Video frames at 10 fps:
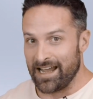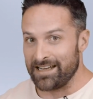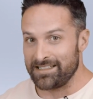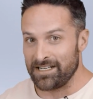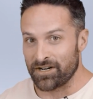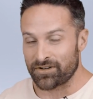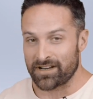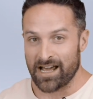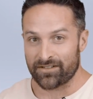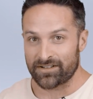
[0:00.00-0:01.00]
1800
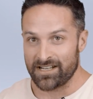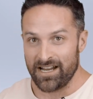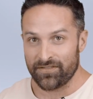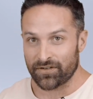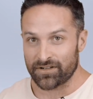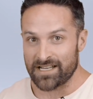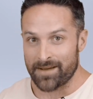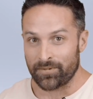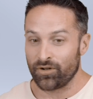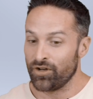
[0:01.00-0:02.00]
calories a day, for
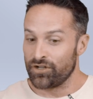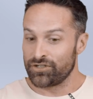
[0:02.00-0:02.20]
example,